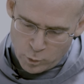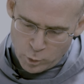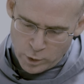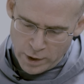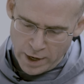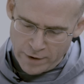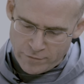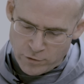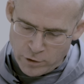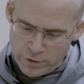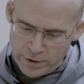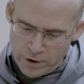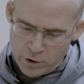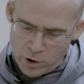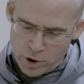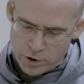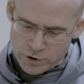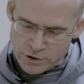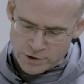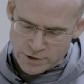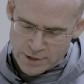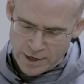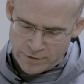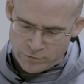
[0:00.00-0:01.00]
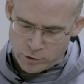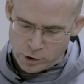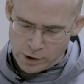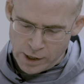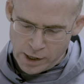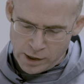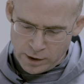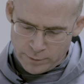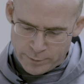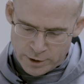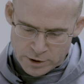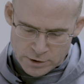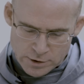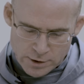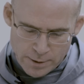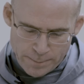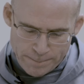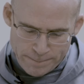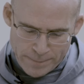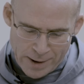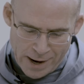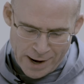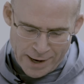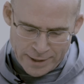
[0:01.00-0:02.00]
Whenever there are several elements
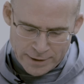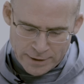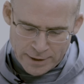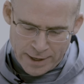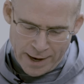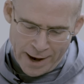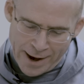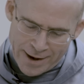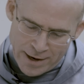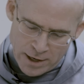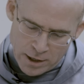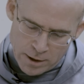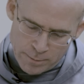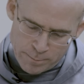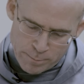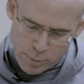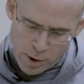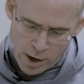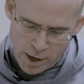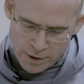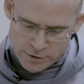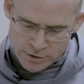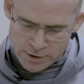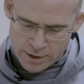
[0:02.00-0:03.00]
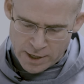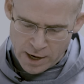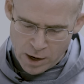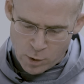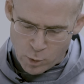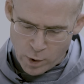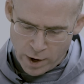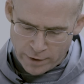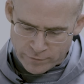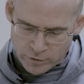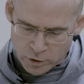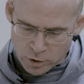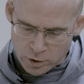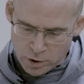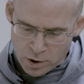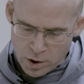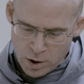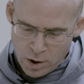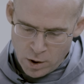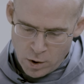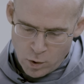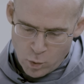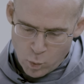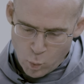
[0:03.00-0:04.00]
combined in any composite, however,
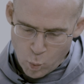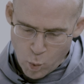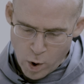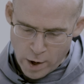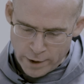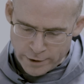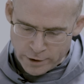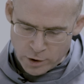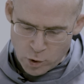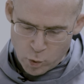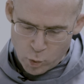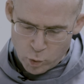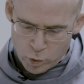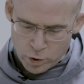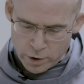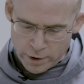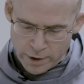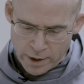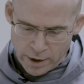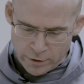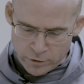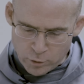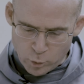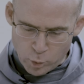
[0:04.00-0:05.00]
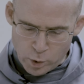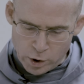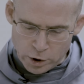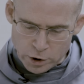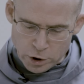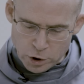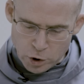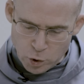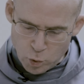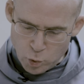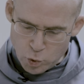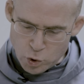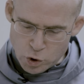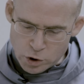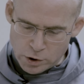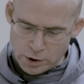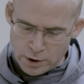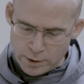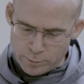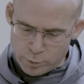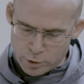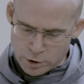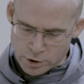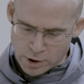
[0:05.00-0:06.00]
one or another will
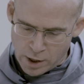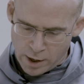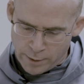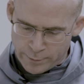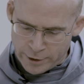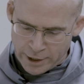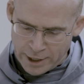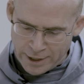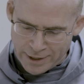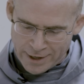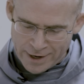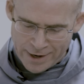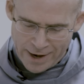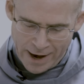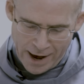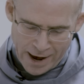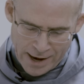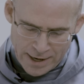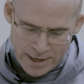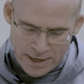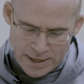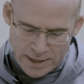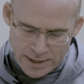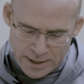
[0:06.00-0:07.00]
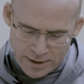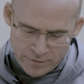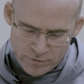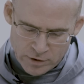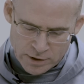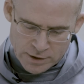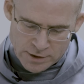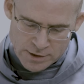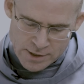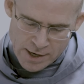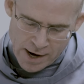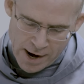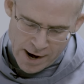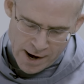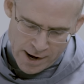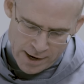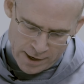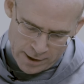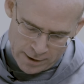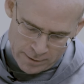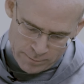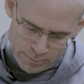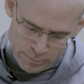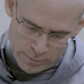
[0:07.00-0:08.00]
usually predominate at any given
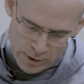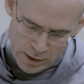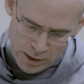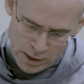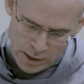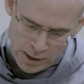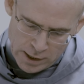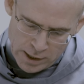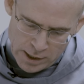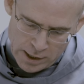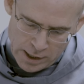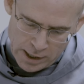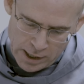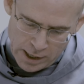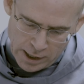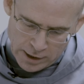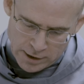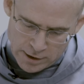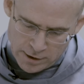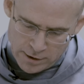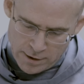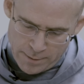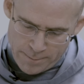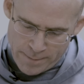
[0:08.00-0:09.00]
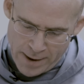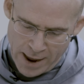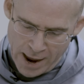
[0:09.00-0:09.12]
time. And in the